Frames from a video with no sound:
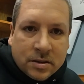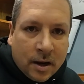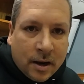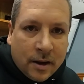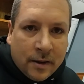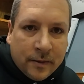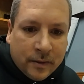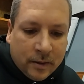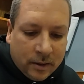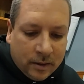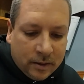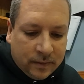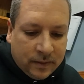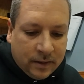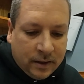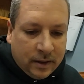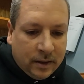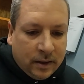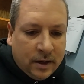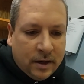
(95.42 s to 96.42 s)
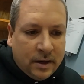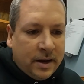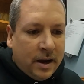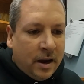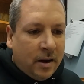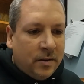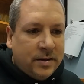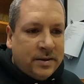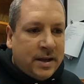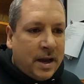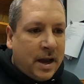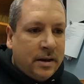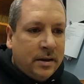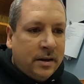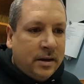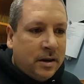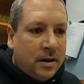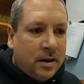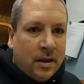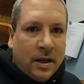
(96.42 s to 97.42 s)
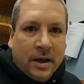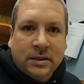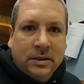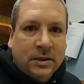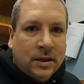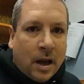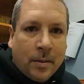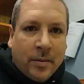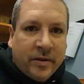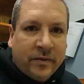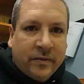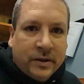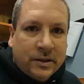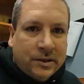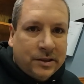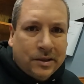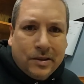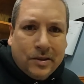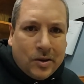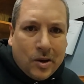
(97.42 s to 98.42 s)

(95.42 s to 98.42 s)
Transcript: on the thing. Now, is that gonna like stop me fishing?